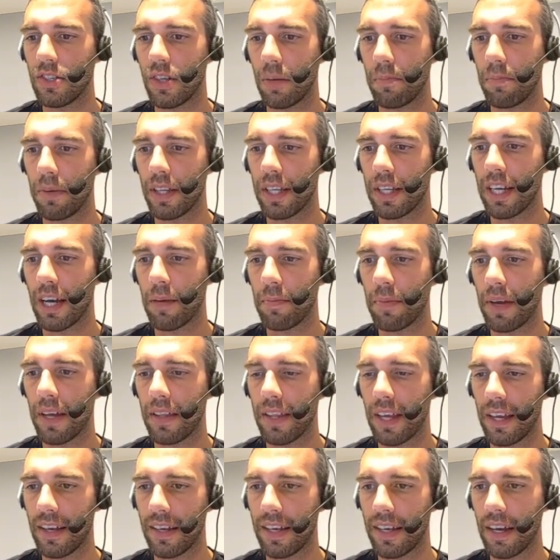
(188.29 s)
So I'm building up,
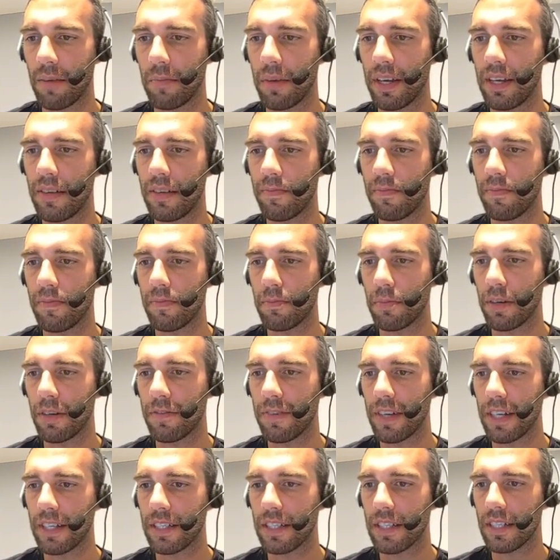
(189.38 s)
and they come in.
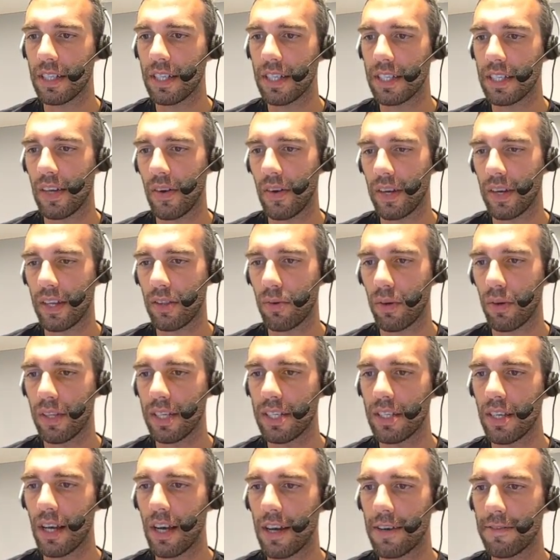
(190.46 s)
Perfect, because now I can
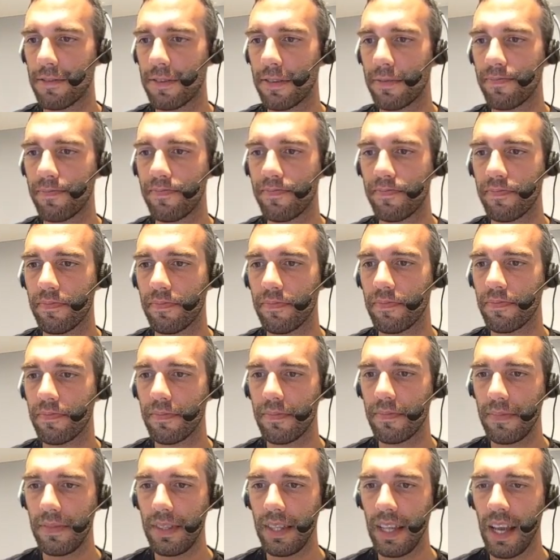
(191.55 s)
throw this off.
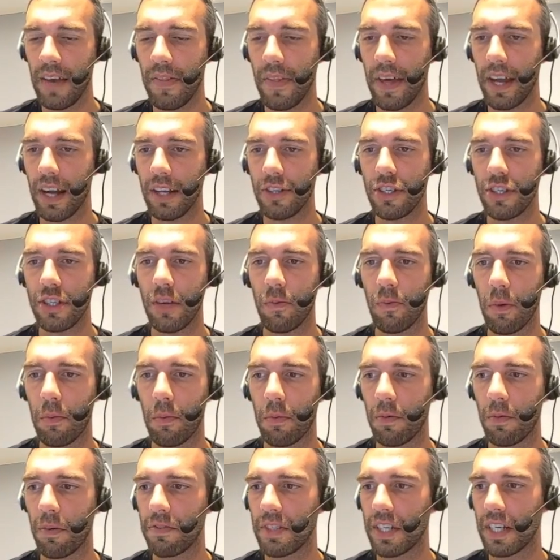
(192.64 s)
And then I just need
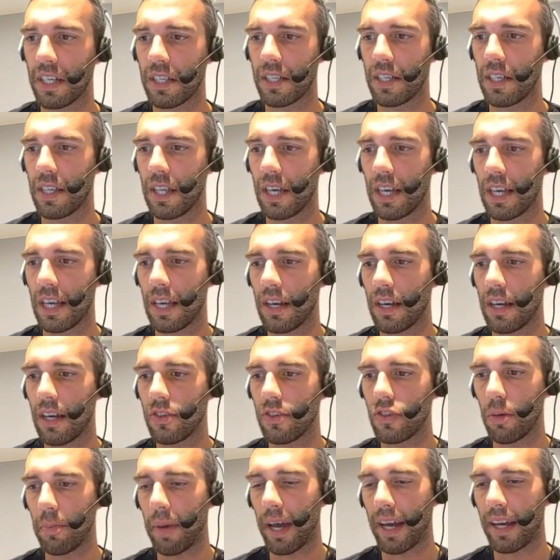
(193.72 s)
one more move to get to the
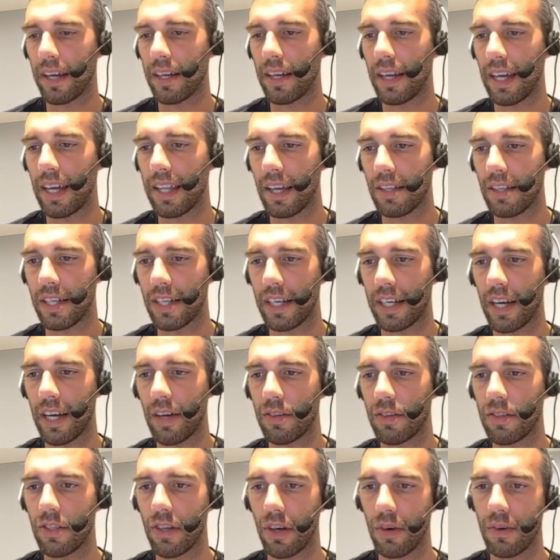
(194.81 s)
Drill Peck, and I'll take it out.